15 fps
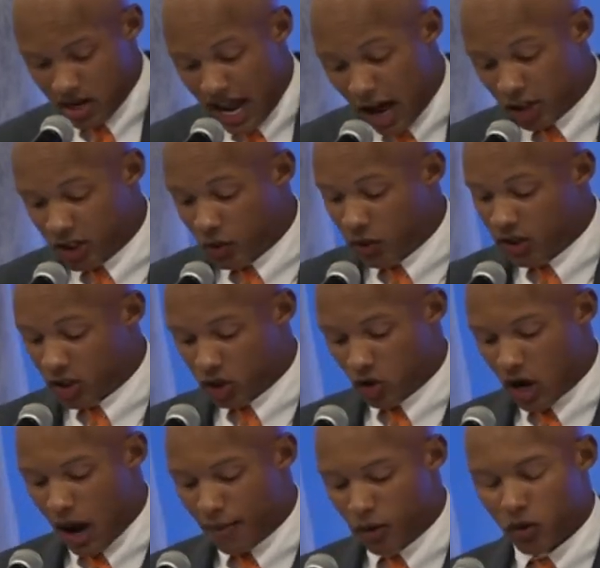how she would
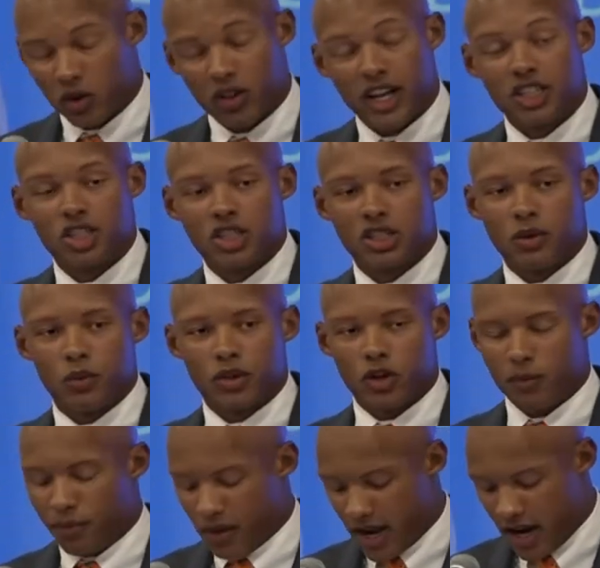describe her relationship with
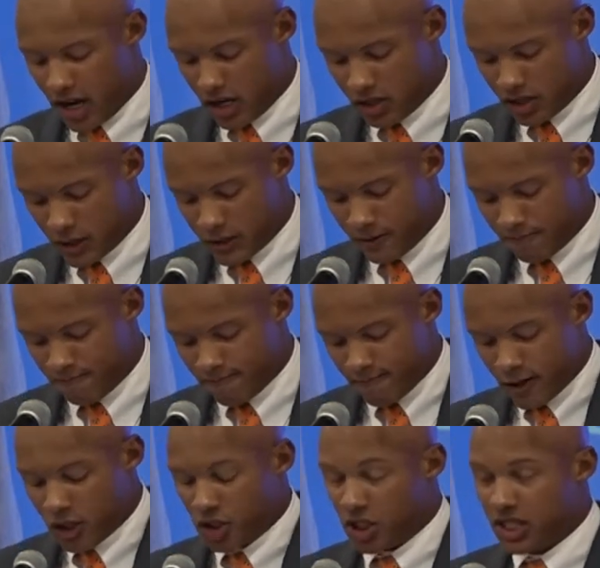her players,
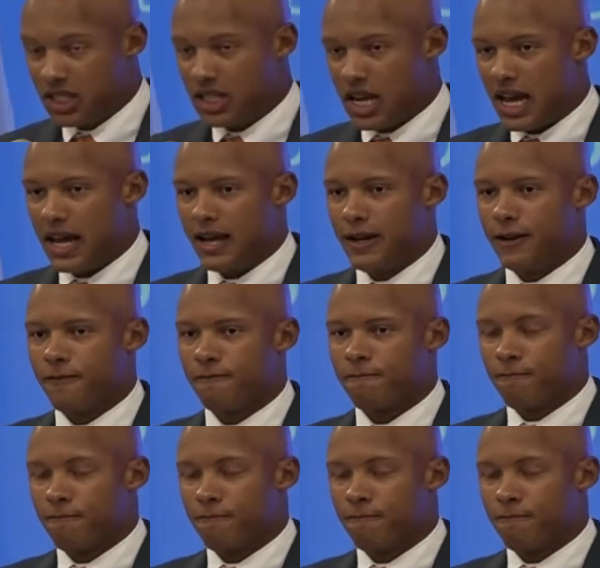she said,